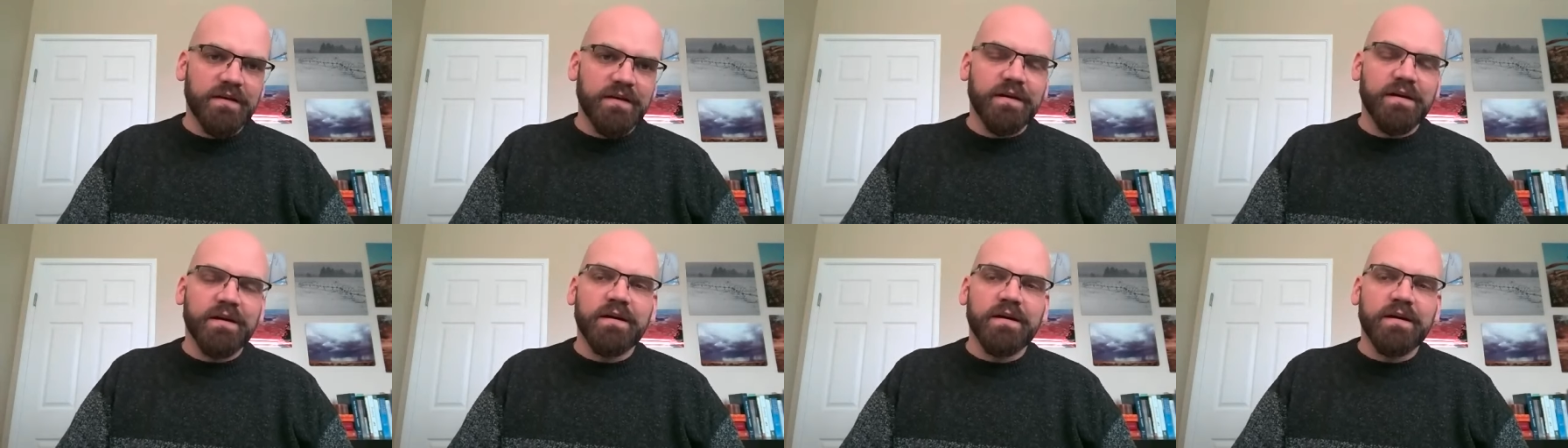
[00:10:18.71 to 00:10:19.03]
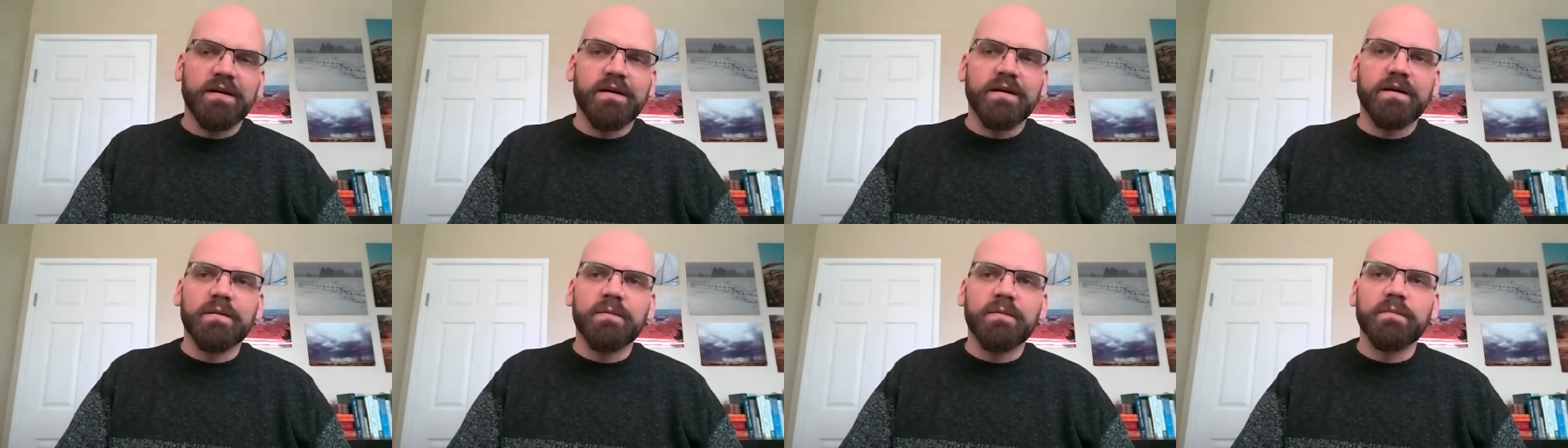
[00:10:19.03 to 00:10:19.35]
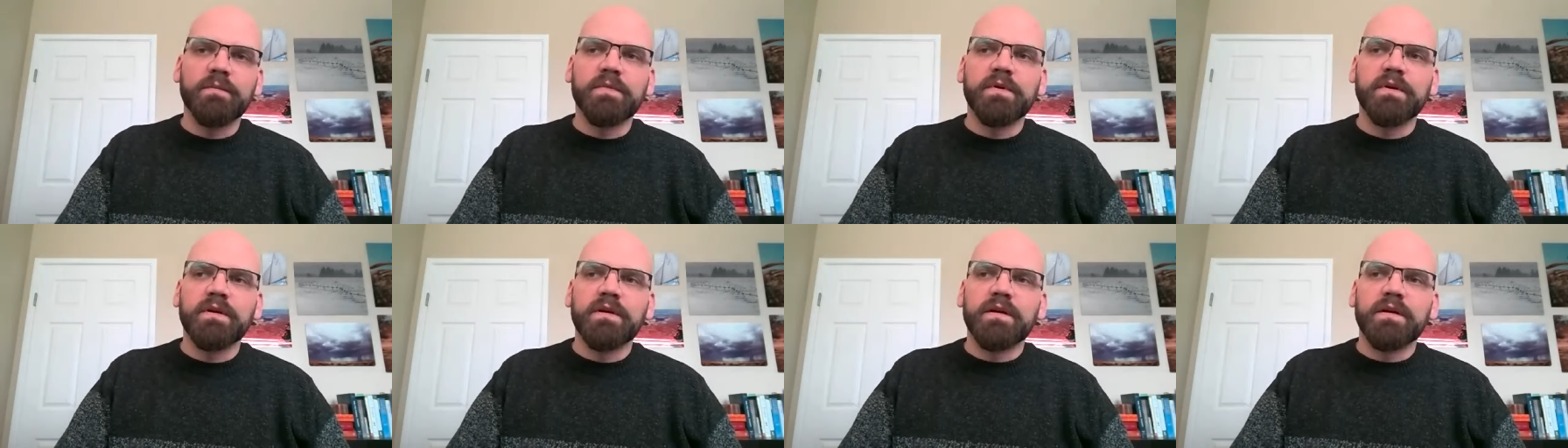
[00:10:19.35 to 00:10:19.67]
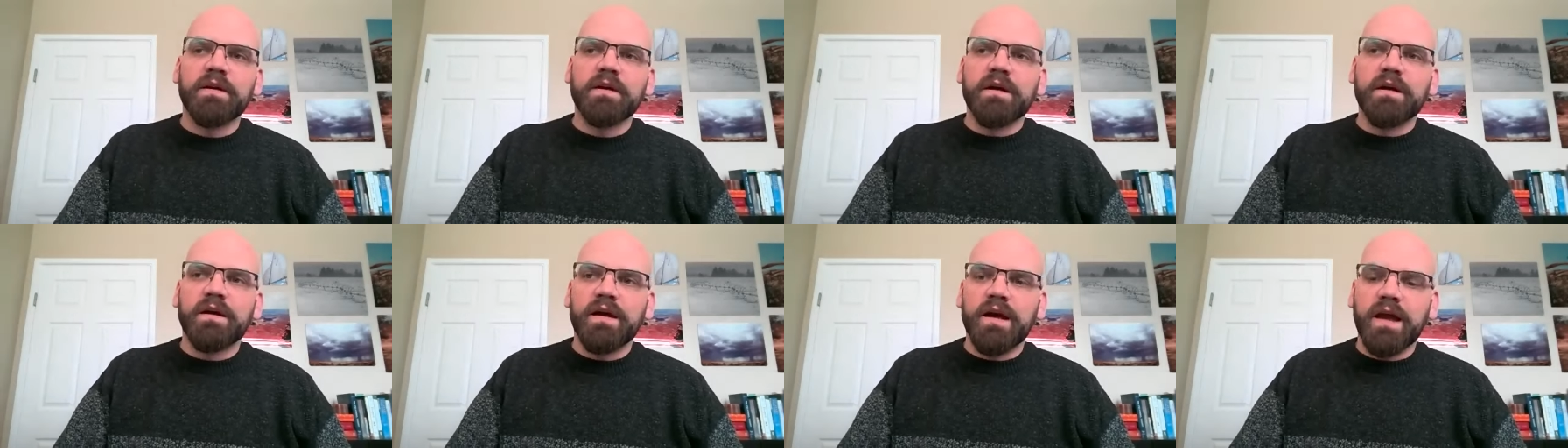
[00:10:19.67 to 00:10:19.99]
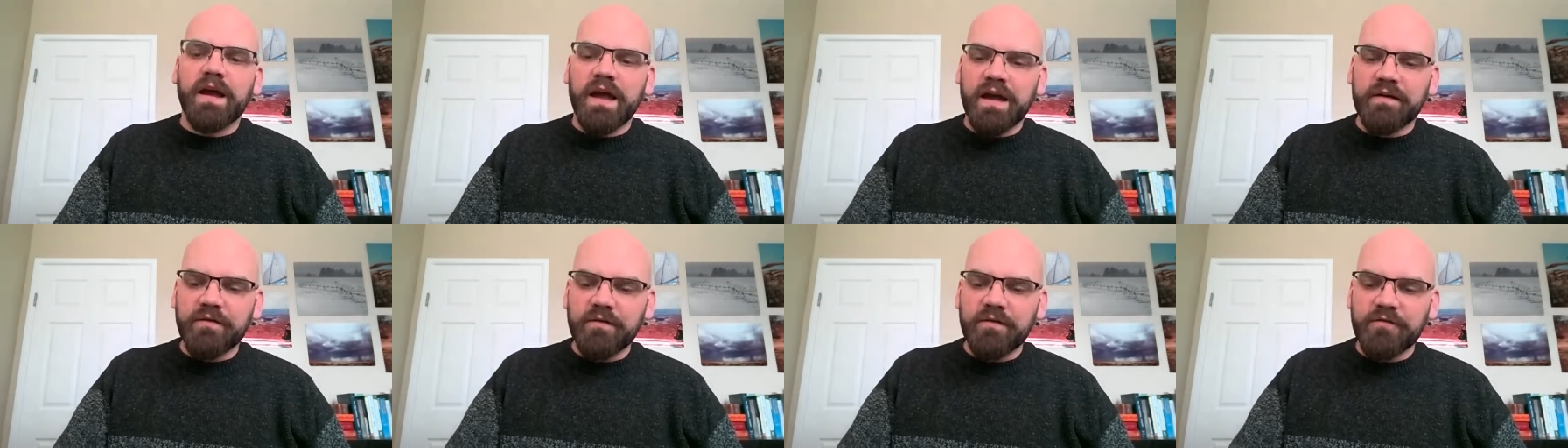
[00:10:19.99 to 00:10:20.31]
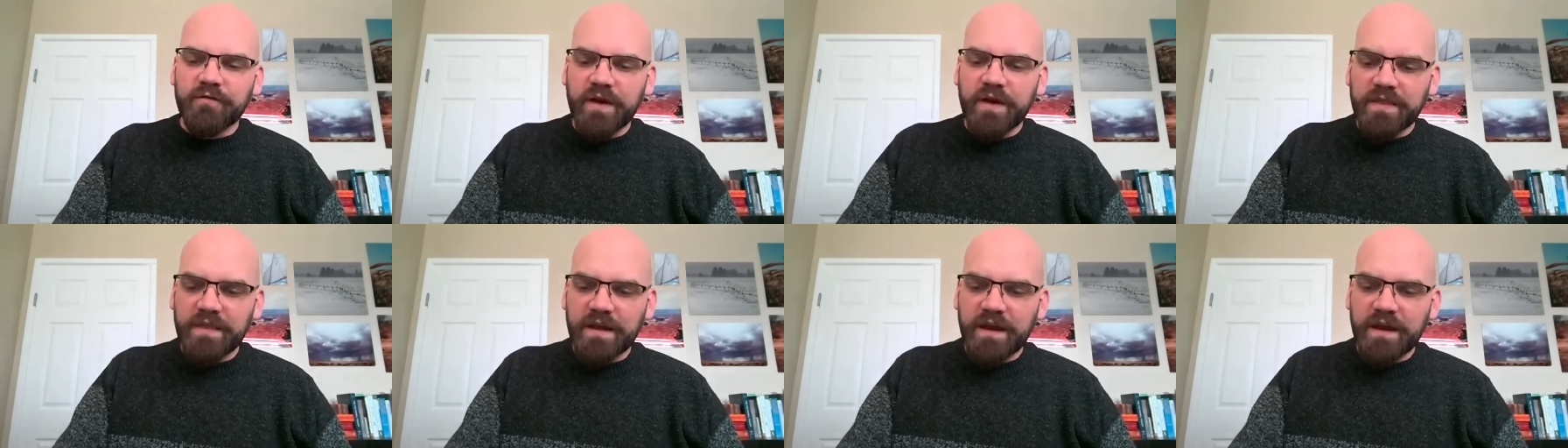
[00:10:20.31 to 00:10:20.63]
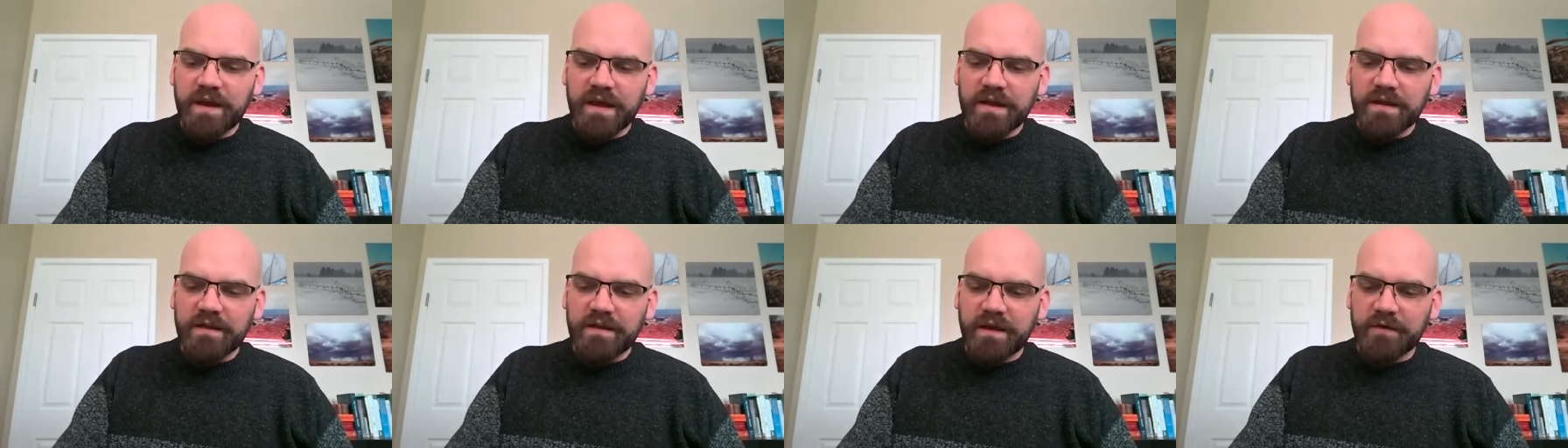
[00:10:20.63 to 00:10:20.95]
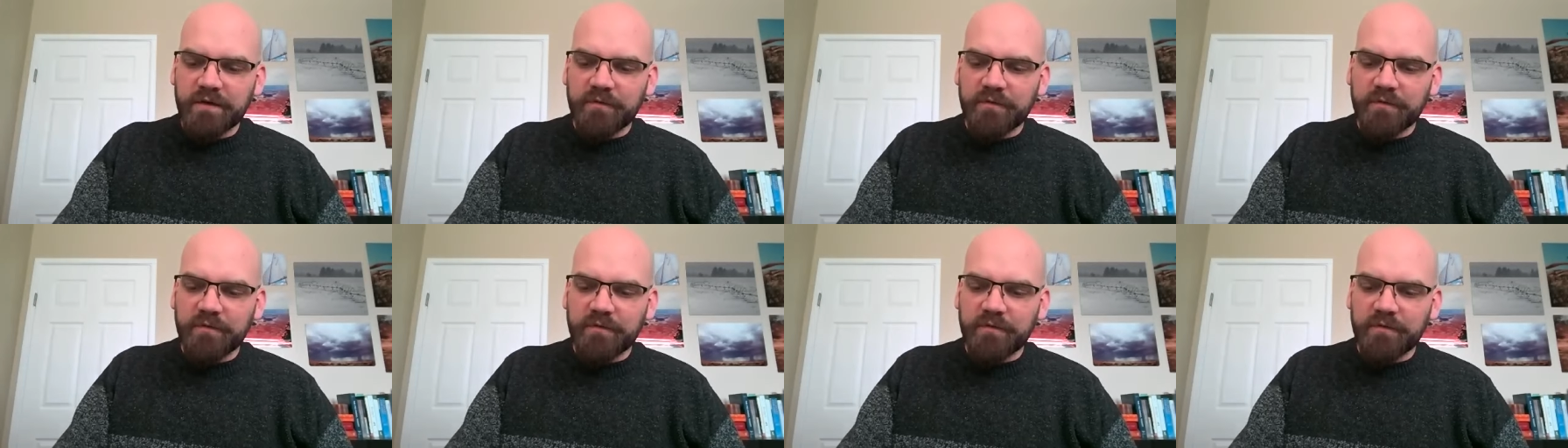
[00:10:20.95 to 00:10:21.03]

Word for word: um, i have a friend that I,